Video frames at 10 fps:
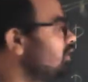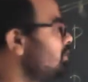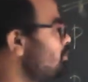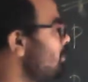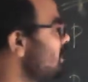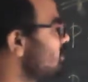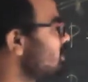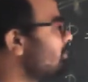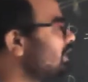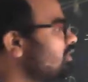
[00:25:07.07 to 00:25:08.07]

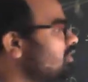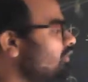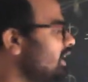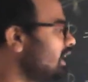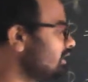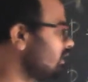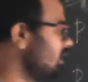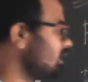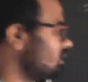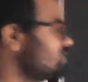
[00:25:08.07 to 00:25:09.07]
measurement of electrical
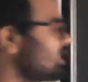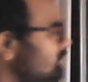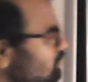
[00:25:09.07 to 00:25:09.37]
energy.